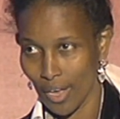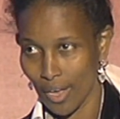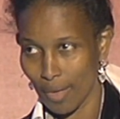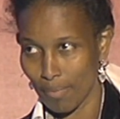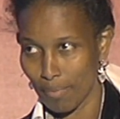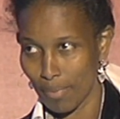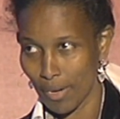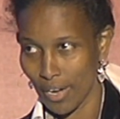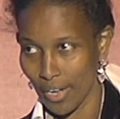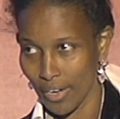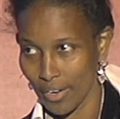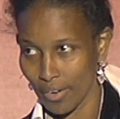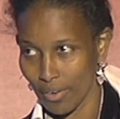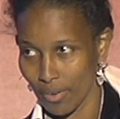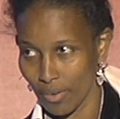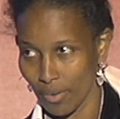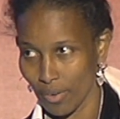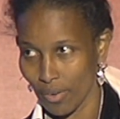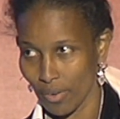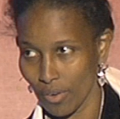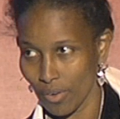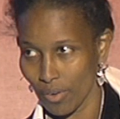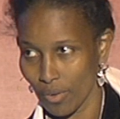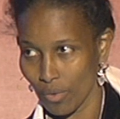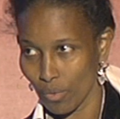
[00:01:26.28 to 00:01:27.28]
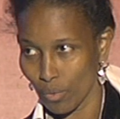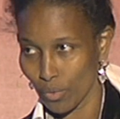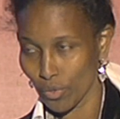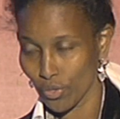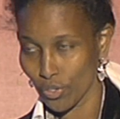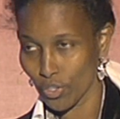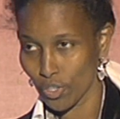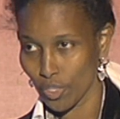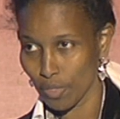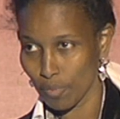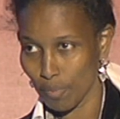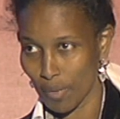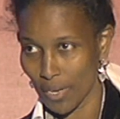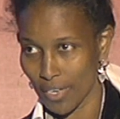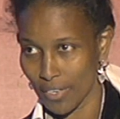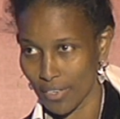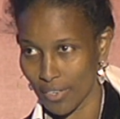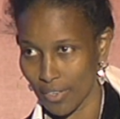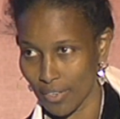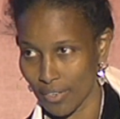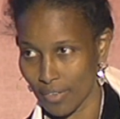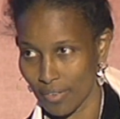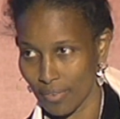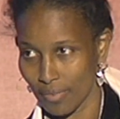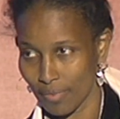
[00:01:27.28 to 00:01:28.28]
Her blood was
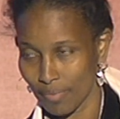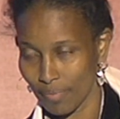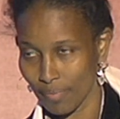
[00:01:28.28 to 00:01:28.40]
spattered,